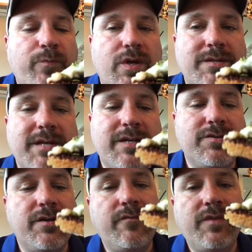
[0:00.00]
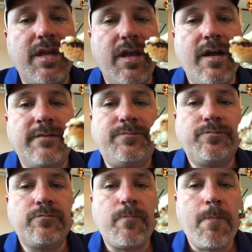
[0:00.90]
good texture of the uh,
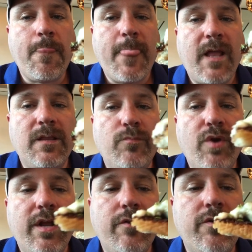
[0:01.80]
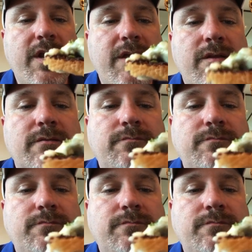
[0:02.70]
the bread underneath.